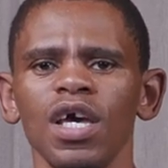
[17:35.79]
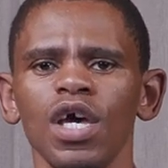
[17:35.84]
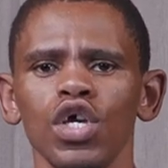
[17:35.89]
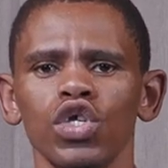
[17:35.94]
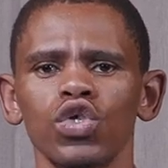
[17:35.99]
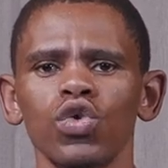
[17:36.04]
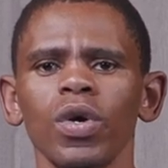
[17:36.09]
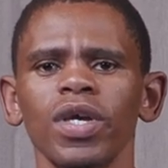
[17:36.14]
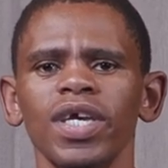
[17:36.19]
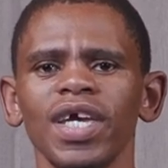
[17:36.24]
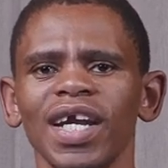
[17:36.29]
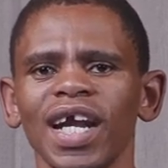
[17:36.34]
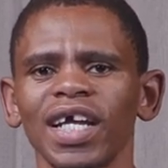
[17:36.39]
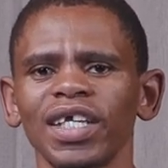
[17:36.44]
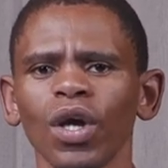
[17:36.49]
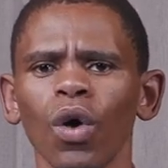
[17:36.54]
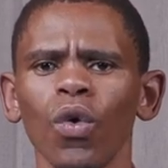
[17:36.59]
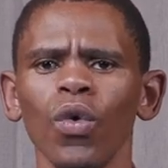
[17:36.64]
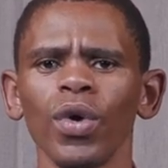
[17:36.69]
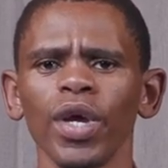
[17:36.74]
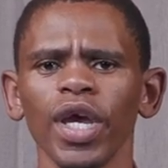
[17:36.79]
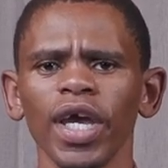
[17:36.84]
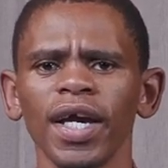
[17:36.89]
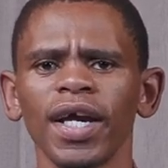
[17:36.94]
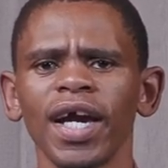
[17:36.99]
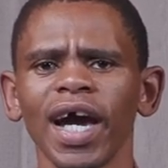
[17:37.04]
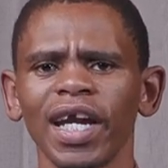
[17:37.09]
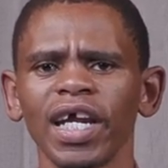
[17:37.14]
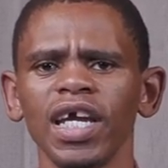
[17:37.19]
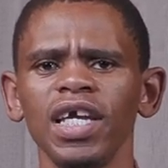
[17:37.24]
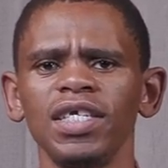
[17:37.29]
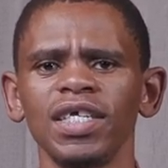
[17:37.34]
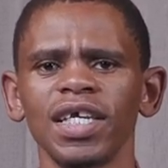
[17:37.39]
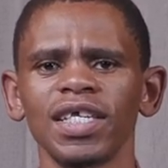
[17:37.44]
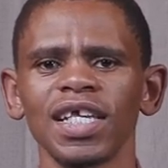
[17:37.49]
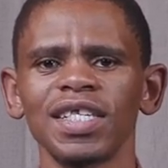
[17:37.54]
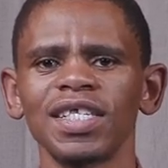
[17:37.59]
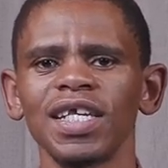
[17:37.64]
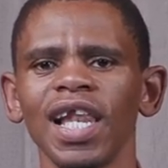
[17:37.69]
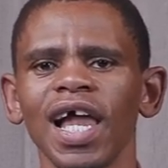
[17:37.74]
So ke rata ho encourage
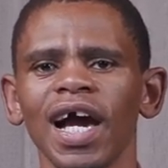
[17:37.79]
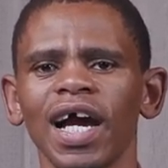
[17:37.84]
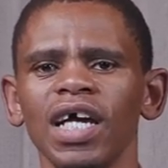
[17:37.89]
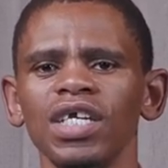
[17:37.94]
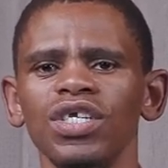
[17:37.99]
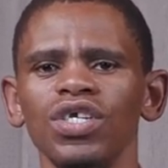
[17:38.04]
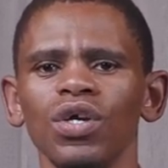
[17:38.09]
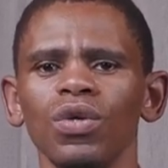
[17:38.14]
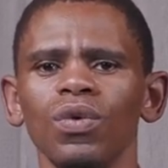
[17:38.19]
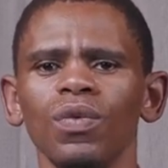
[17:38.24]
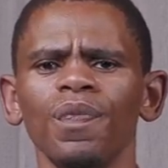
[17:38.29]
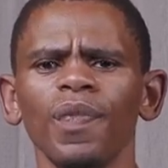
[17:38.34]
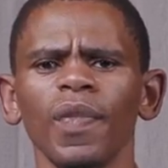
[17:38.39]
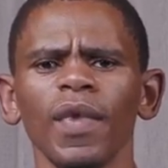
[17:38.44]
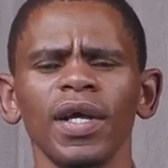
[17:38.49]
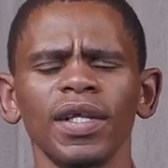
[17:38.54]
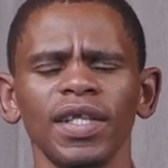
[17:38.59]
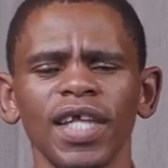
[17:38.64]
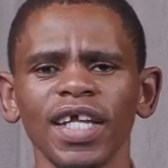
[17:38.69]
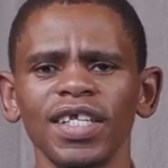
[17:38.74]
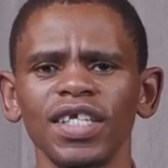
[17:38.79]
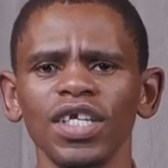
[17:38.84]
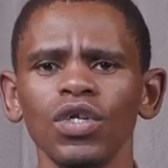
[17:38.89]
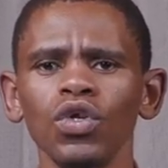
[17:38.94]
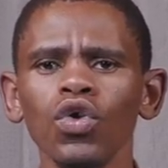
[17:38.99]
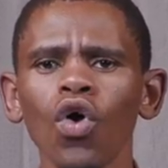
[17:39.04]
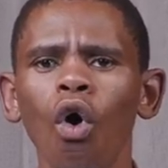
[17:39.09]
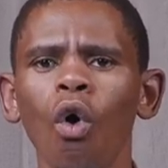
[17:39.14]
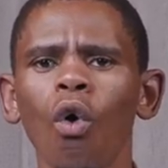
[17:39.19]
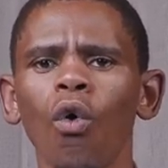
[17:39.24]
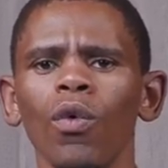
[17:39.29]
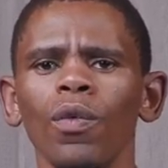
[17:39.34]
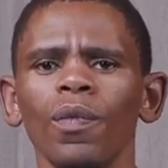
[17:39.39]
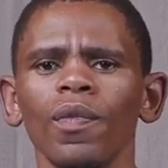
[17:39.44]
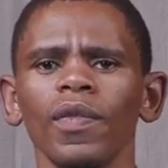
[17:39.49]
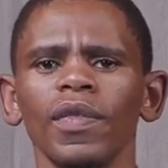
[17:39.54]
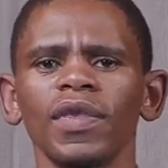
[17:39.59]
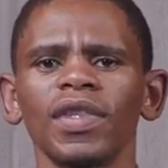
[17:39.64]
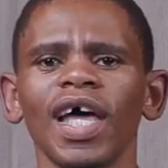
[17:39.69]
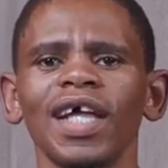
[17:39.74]
tsatsila ka tseno that know
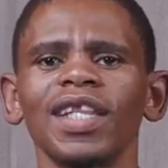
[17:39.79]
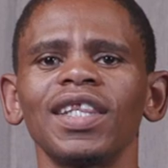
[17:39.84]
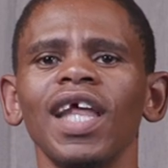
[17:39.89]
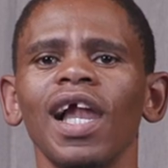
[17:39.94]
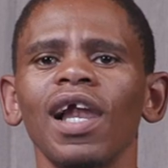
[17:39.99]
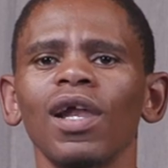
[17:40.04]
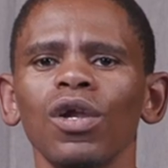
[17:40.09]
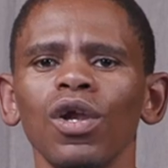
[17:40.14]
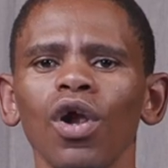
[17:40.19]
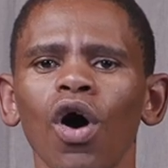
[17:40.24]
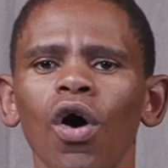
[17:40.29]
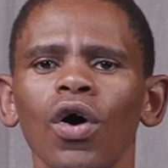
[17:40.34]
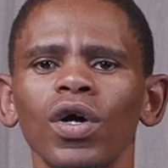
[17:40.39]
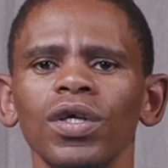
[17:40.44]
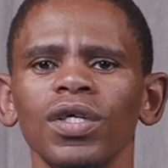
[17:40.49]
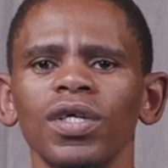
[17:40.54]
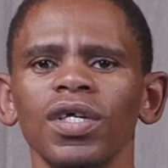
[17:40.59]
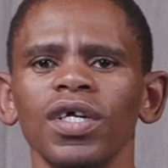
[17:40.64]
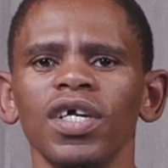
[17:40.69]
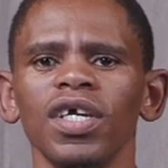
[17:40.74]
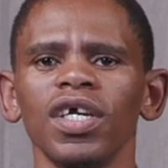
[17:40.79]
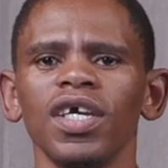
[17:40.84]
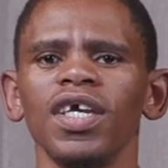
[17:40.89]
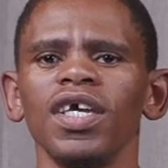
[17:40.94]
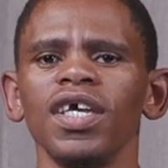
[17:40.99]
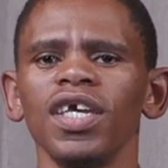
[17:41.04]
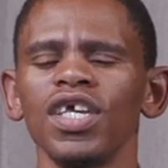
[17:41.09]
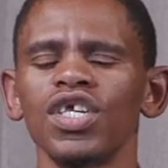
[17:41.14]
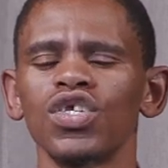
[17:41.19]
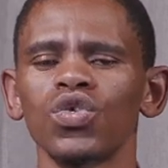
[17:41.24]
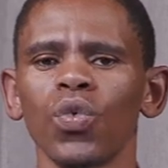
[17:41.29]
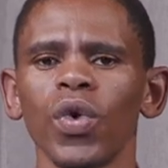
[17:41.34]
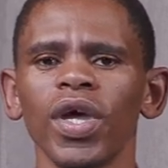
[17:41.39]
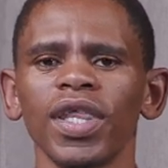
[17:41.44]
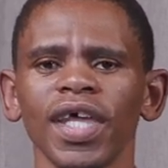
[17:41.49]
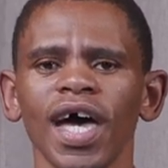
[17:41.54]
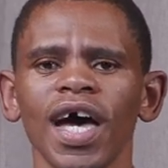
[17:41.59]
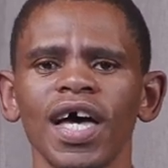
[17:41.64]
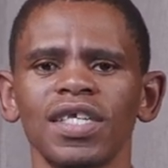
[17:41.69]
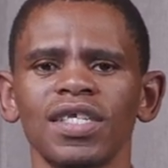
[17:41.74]
that the Lord he is with
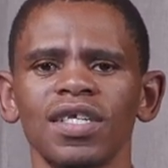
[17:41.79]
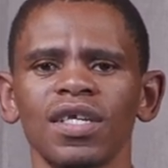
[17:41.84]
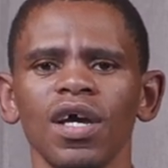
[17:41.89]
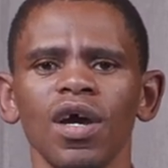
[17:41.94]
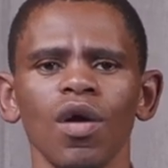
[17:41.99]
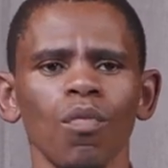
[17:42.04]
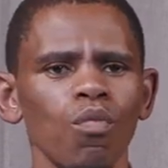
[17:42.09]
us.